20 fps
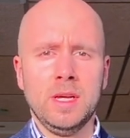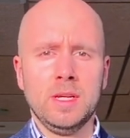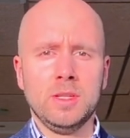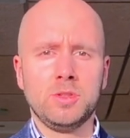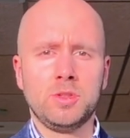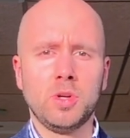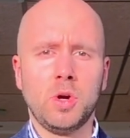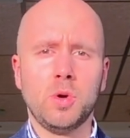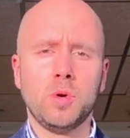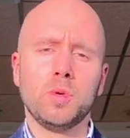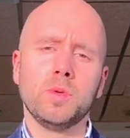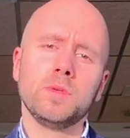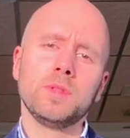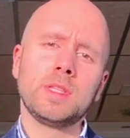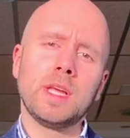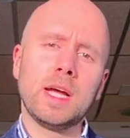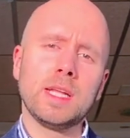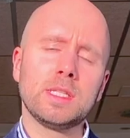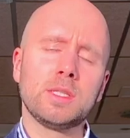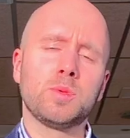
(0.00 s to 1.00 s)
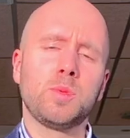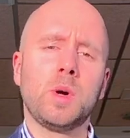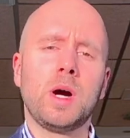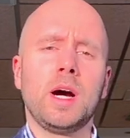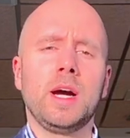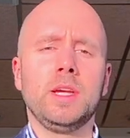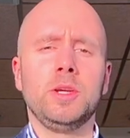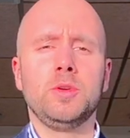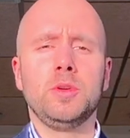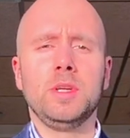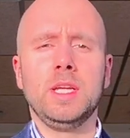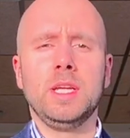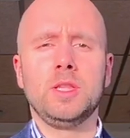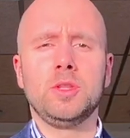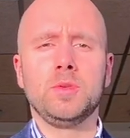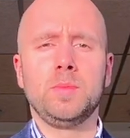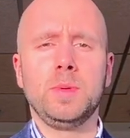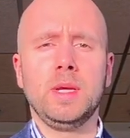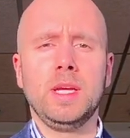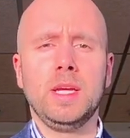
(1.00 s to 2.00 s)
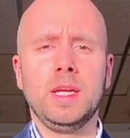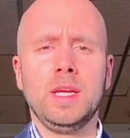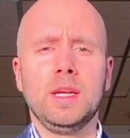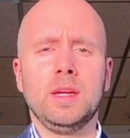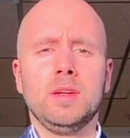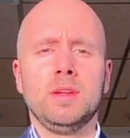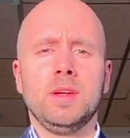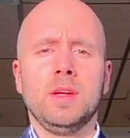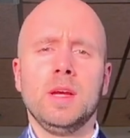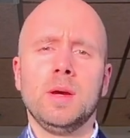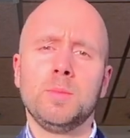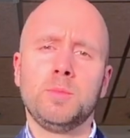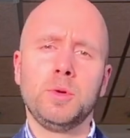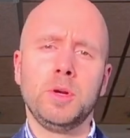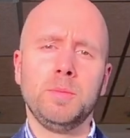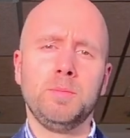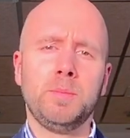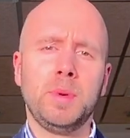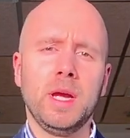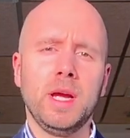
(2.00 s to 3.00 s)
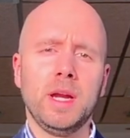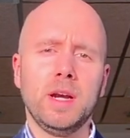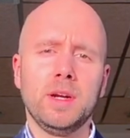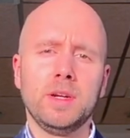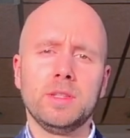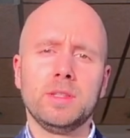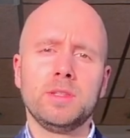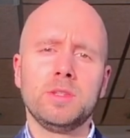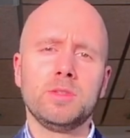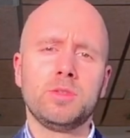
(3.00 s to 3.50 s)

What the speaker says: So that's why you need to be prepared.